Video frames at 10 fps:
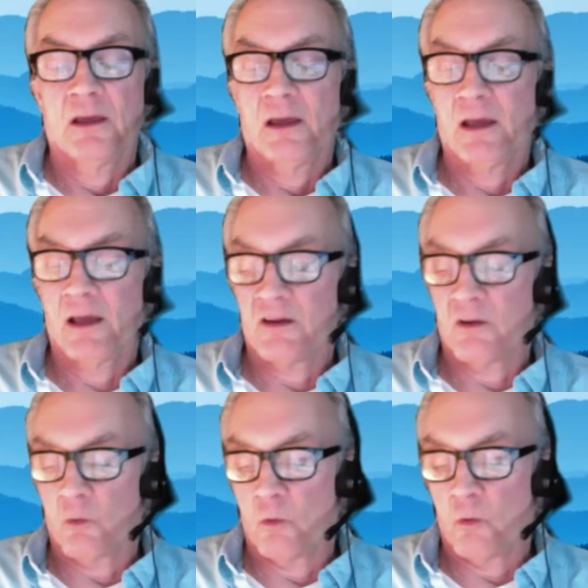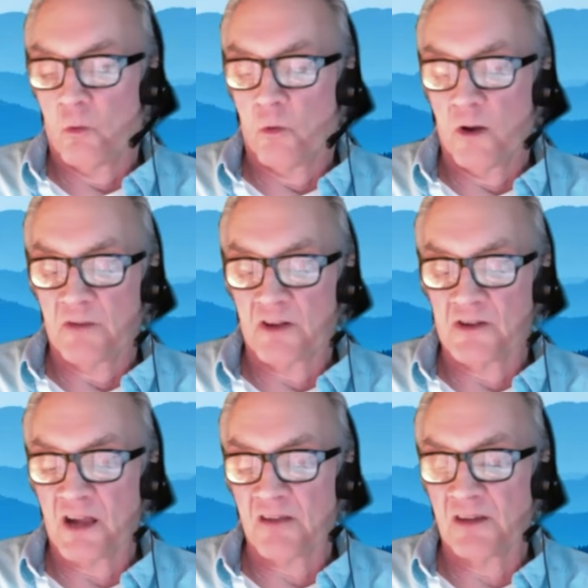And what I'm
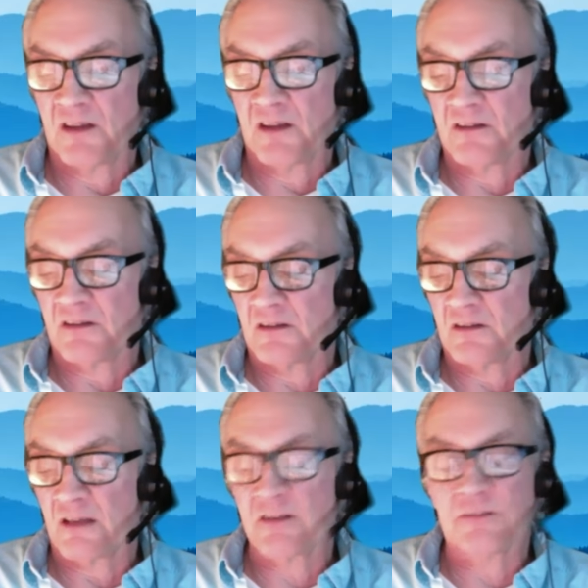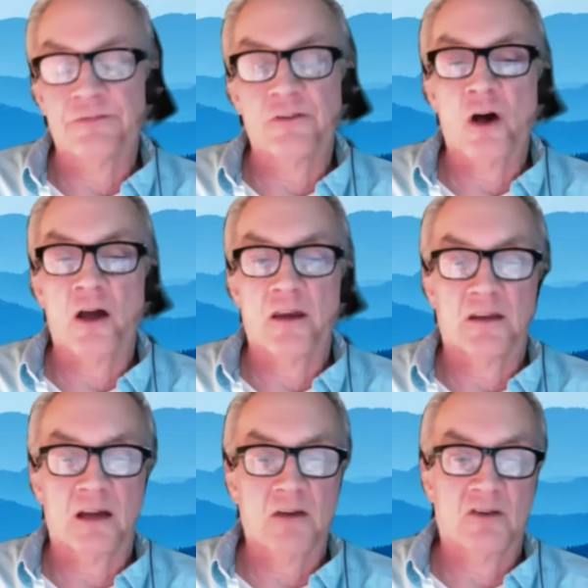suggesting is that that's a flawed
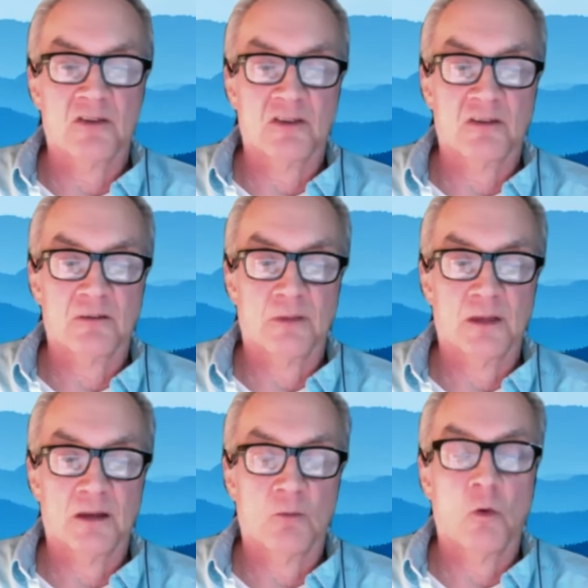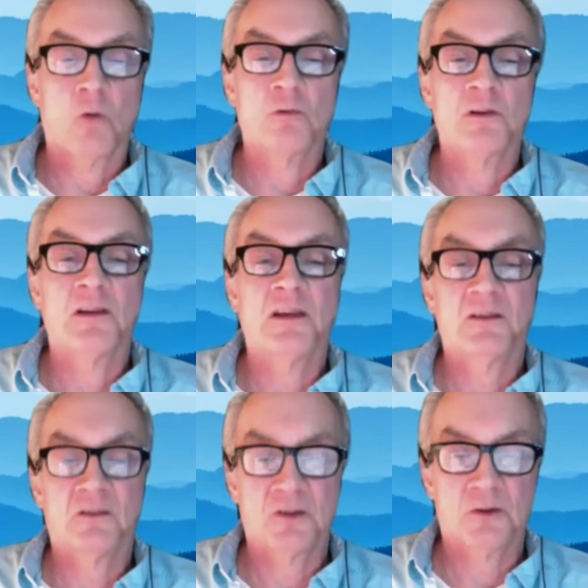accounting system, and it won't
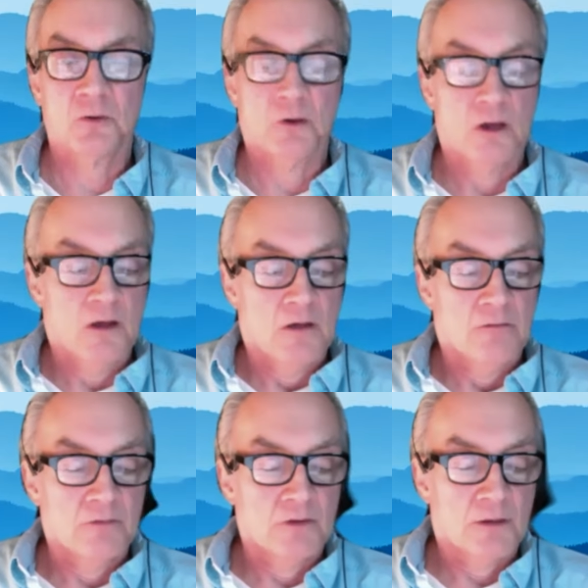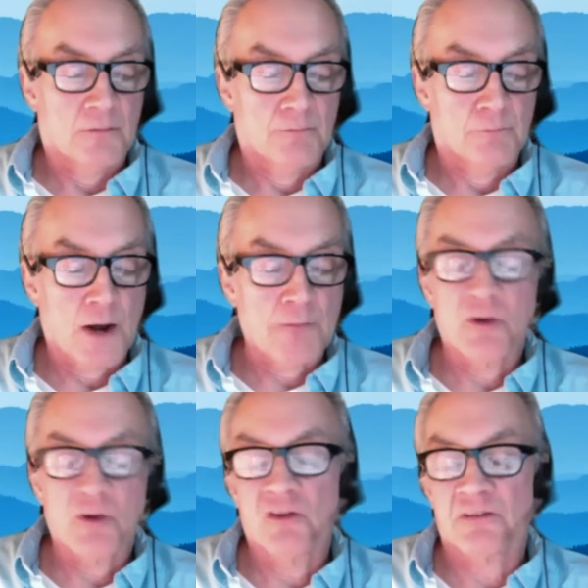lead to the proper
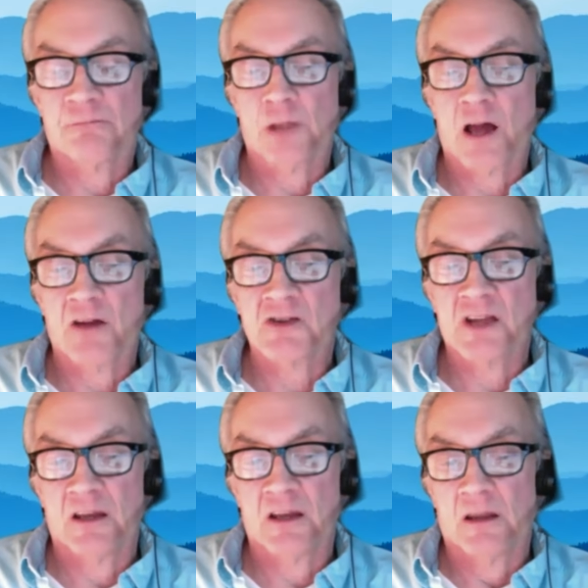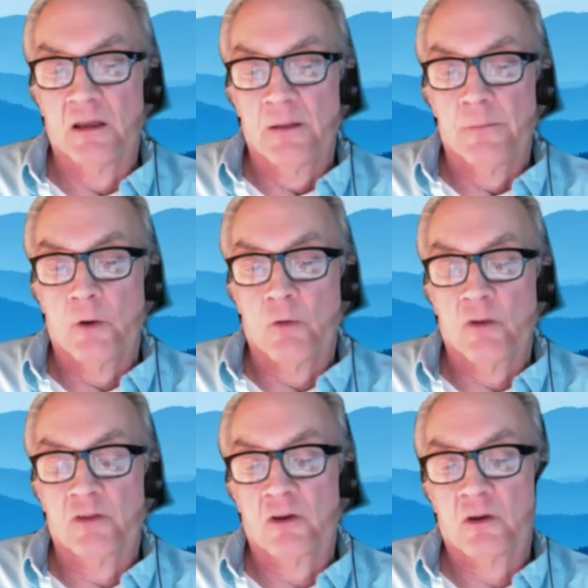use of blockchain. But
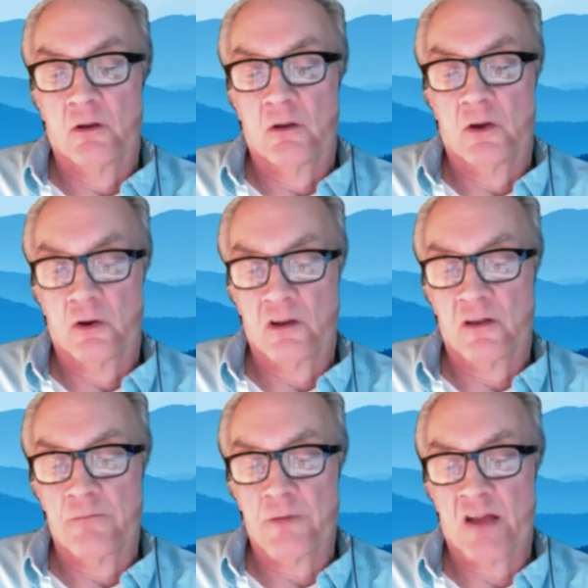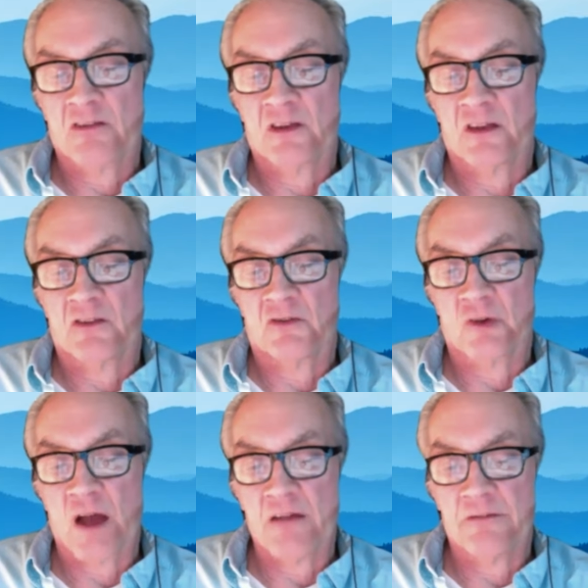with carrying capacity as a
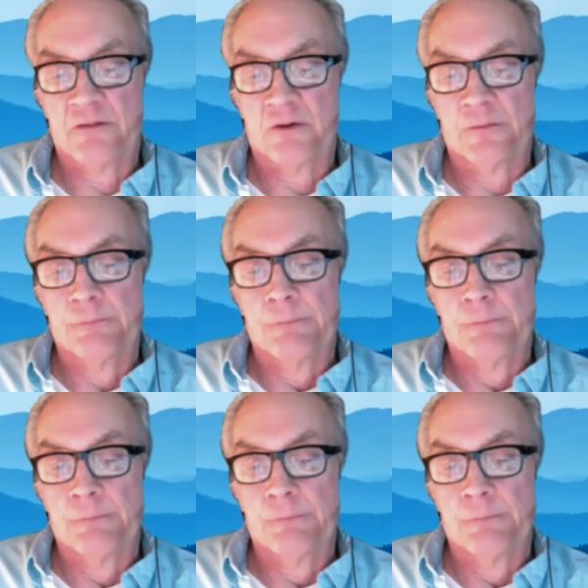driver,